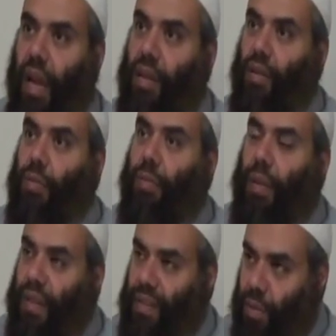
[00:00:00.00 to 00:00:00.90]
and you're
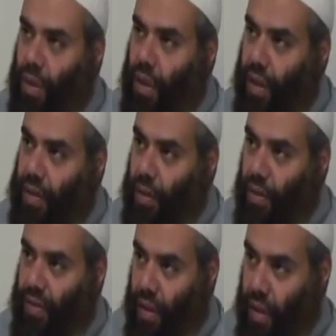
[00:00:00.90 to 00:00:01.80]
pleased with the qadr
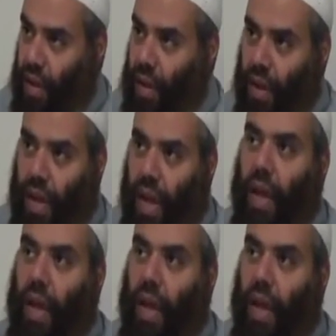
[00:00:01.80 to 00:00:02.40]
of Allah.